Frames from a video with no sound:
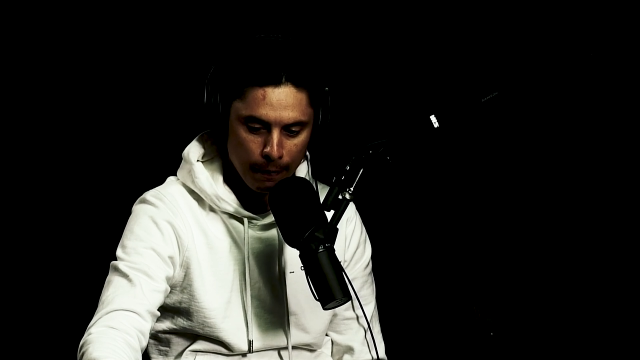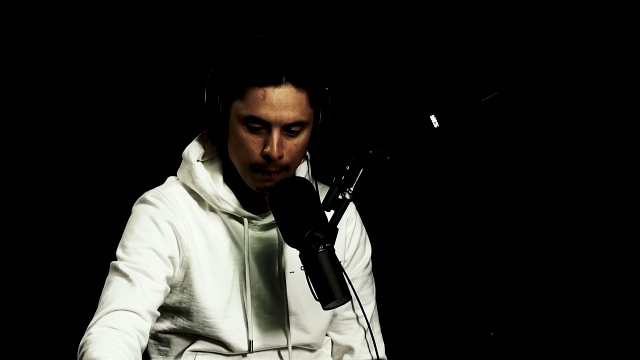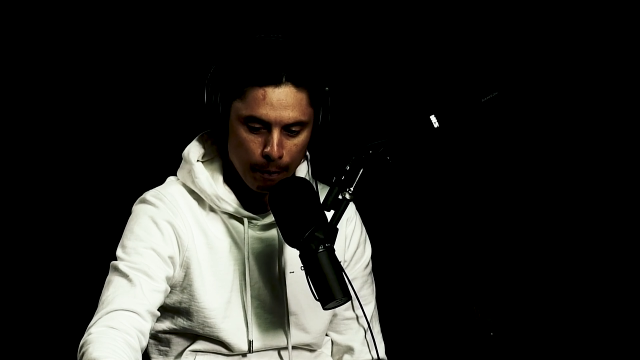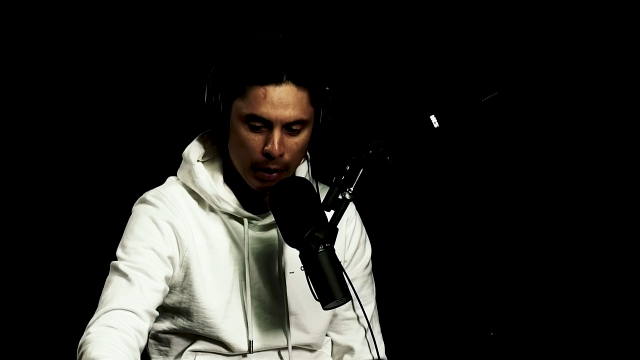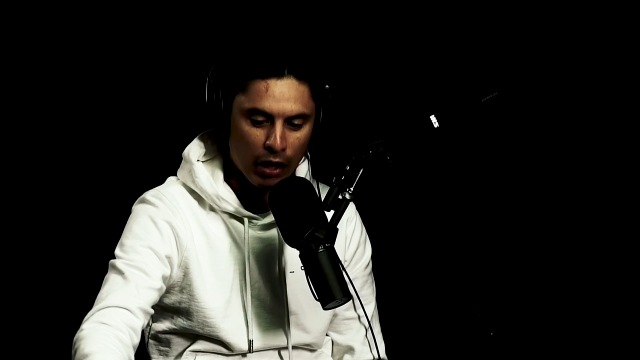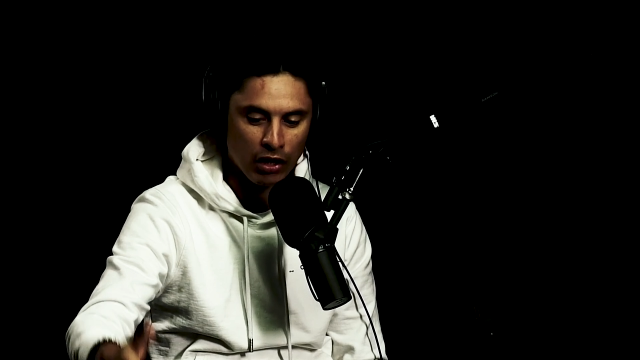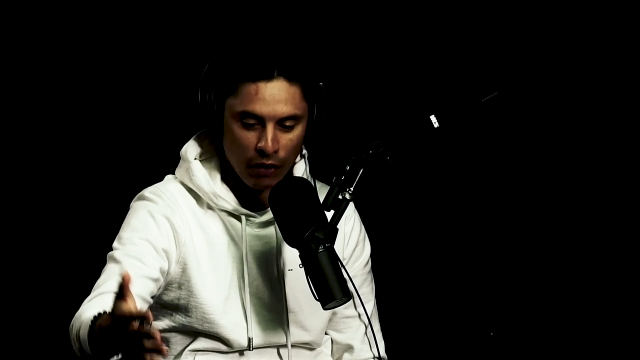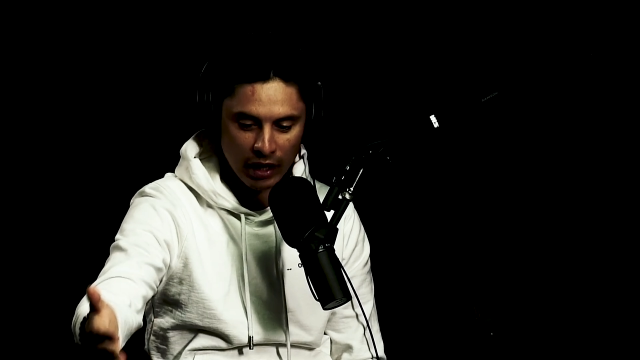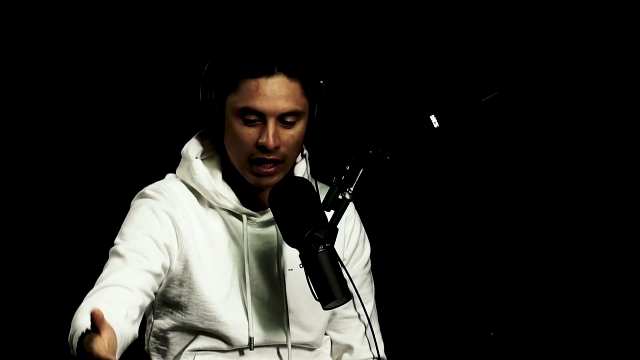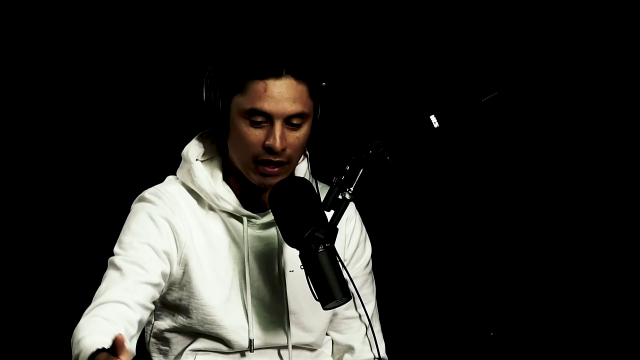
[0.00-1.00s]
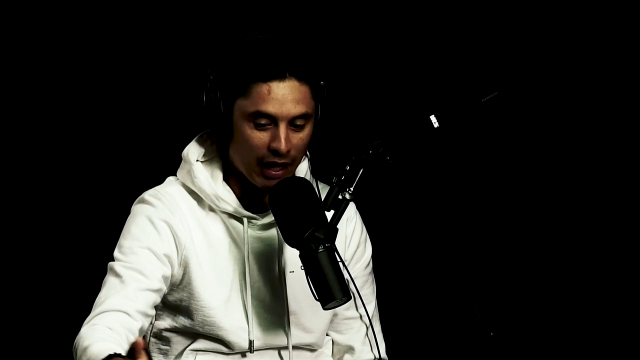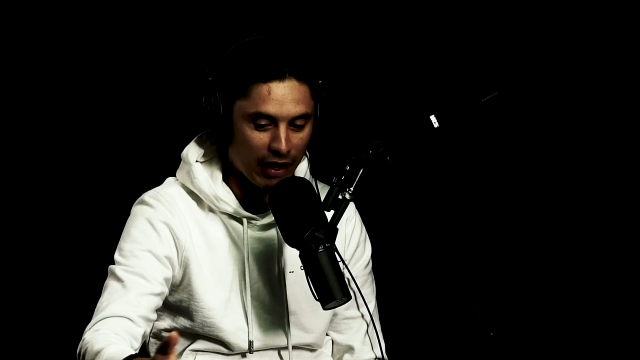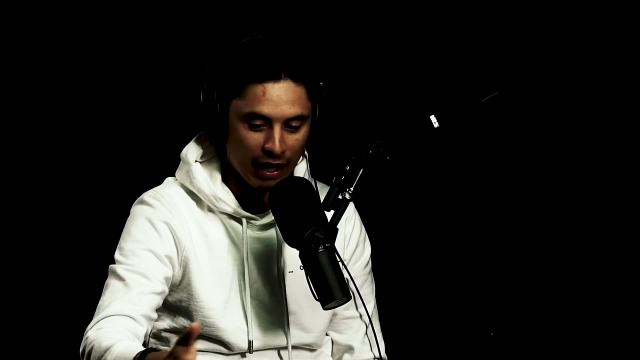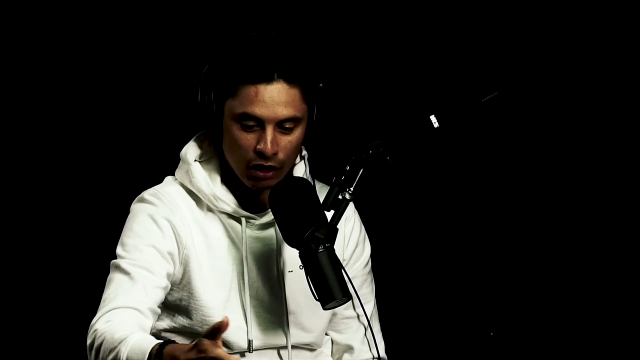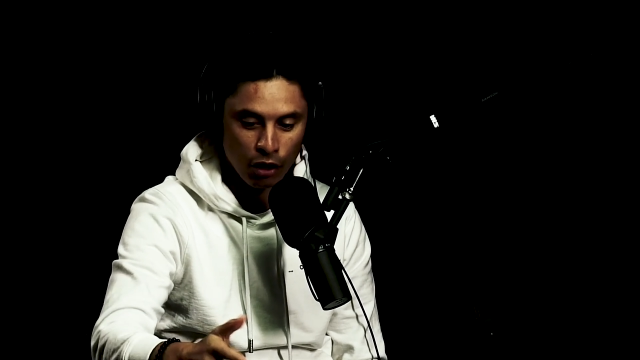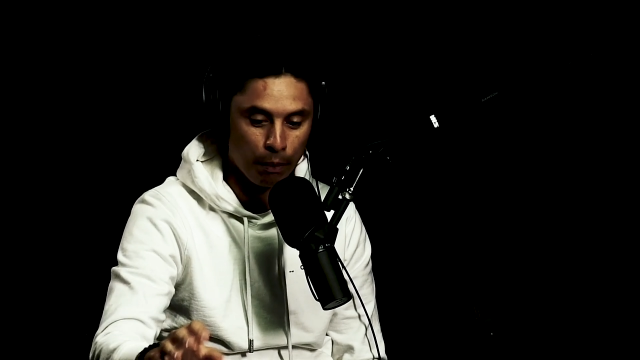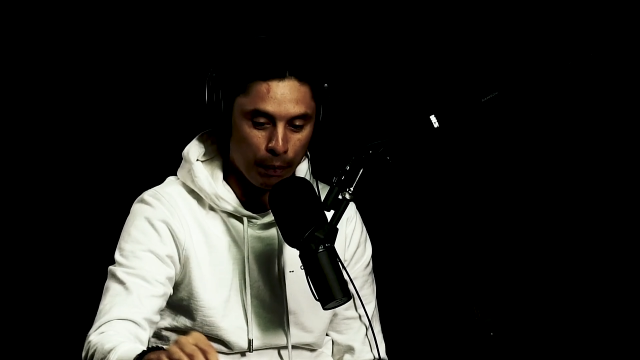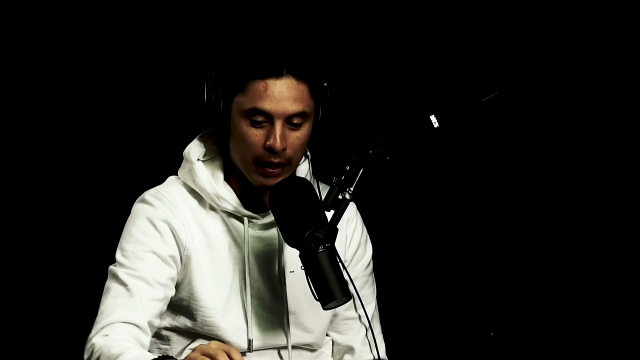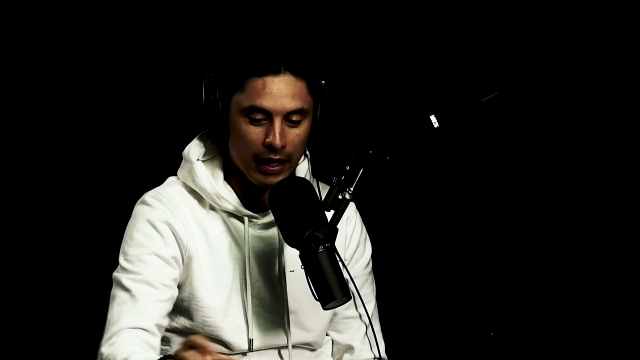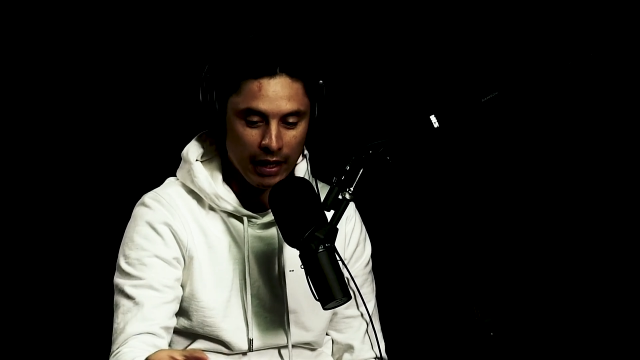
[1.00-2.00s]
Because I think that could
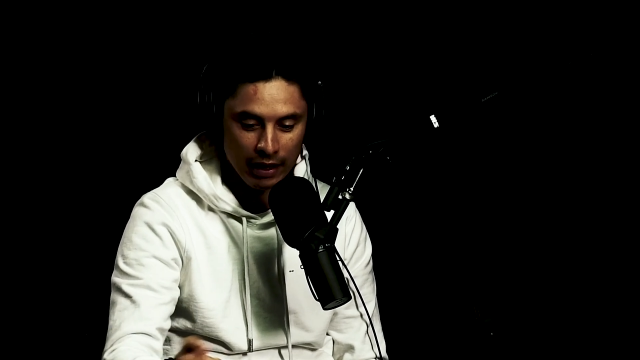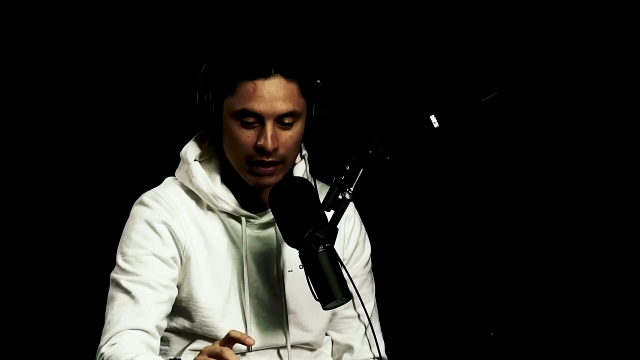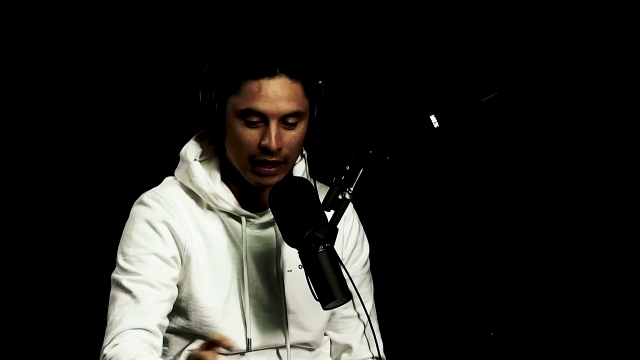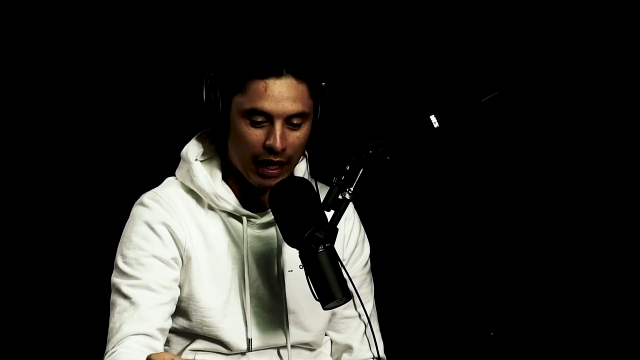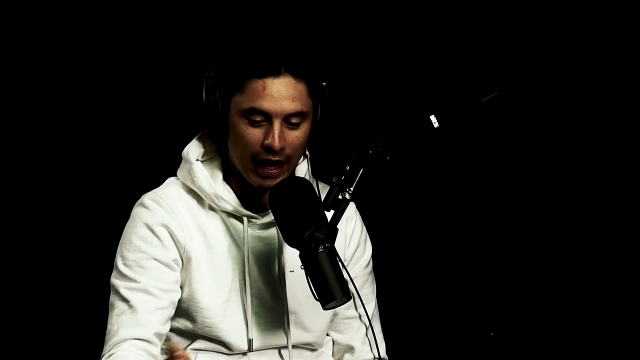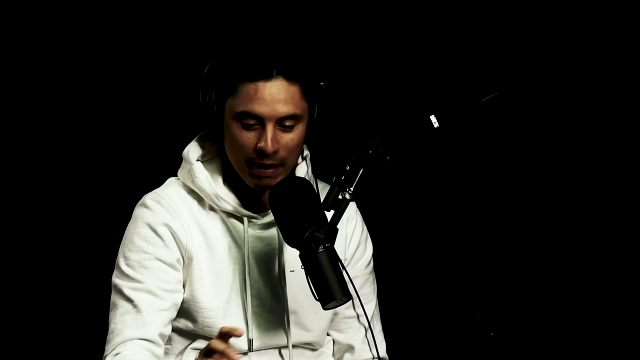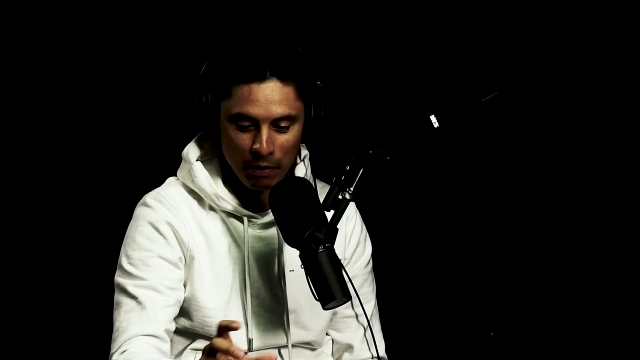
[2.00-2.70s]
be the game